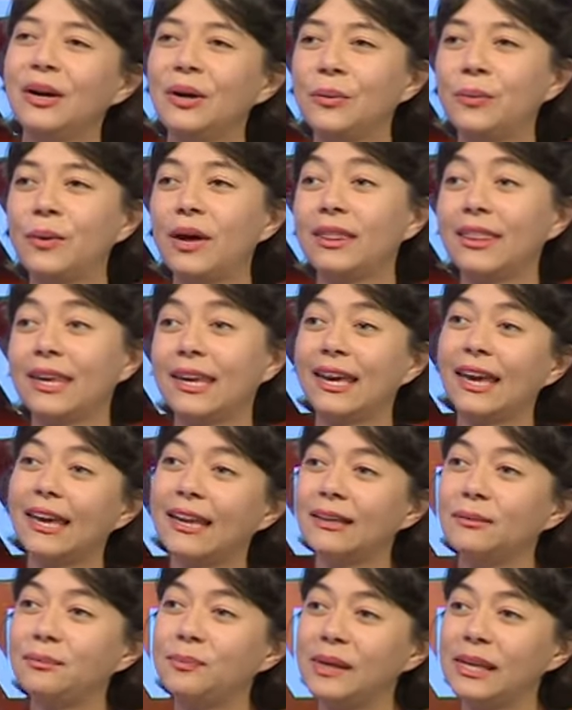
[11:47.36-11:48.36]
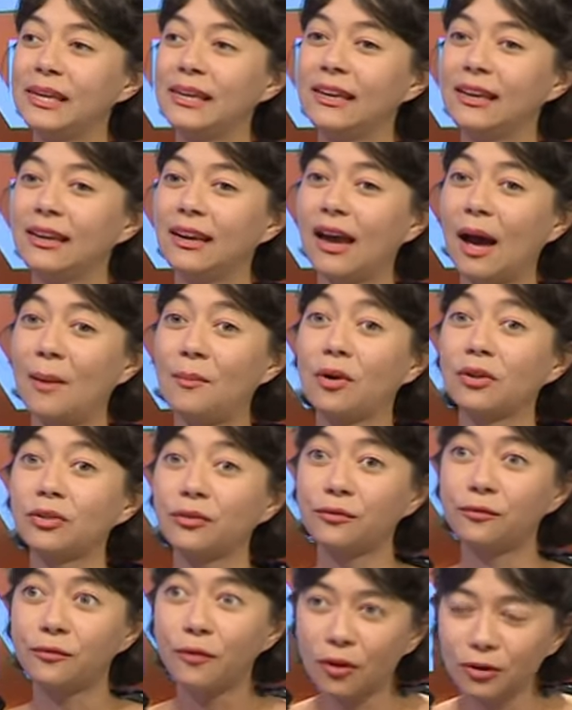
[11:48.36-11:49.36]
where they can be among the
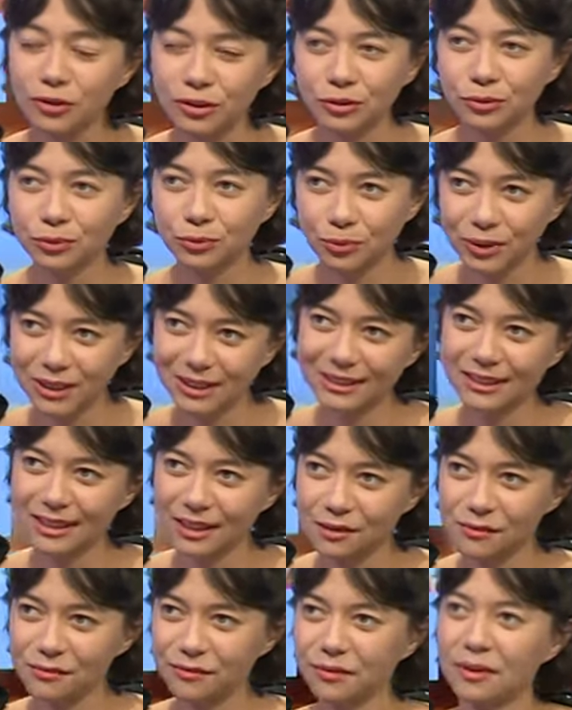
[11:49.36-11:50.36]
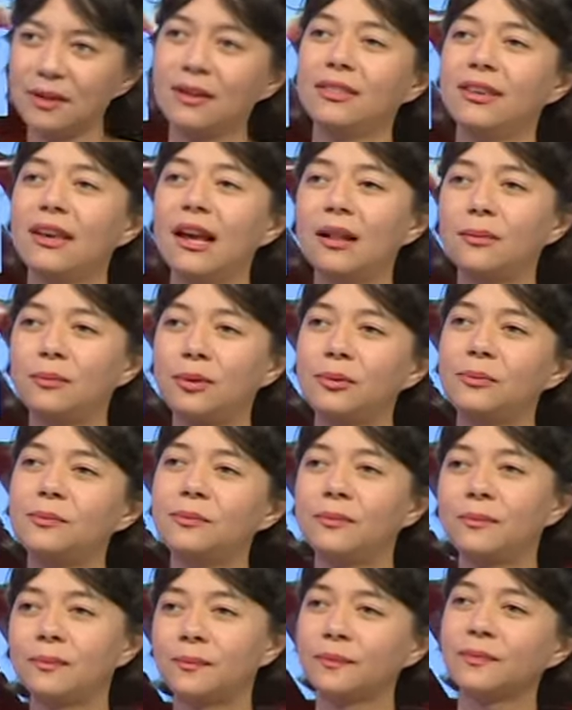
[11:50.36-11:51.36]
first to receive the album
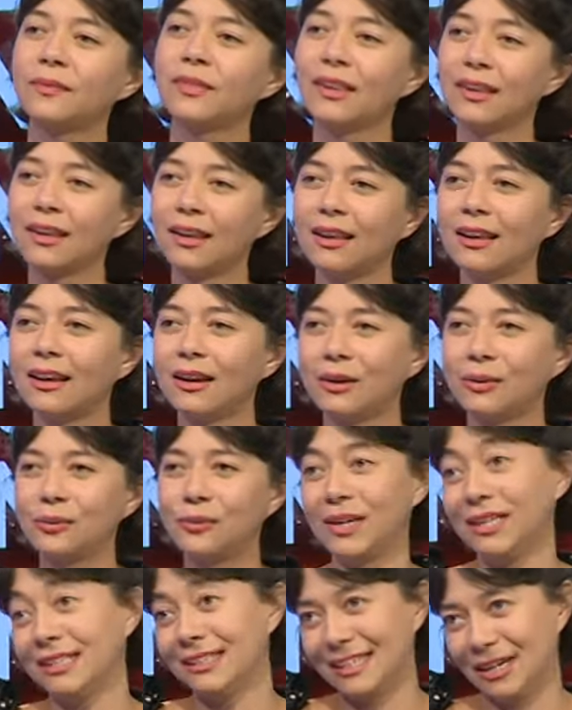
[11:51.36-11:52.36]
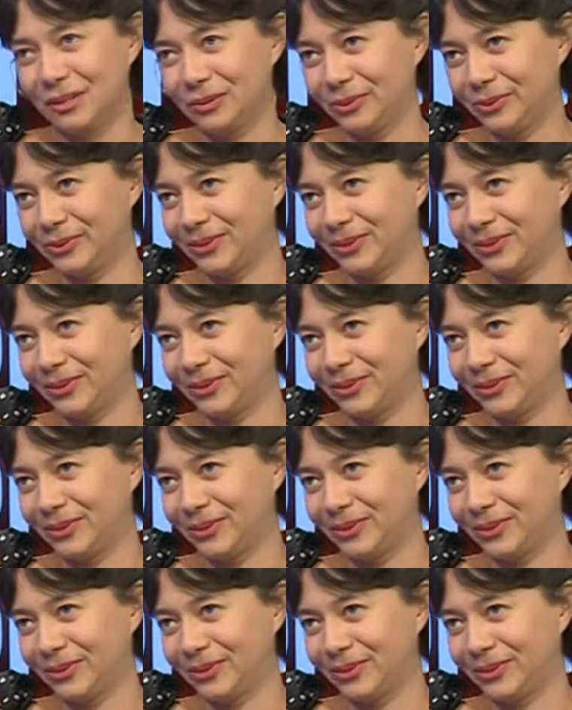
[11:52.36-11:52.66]
when it's out.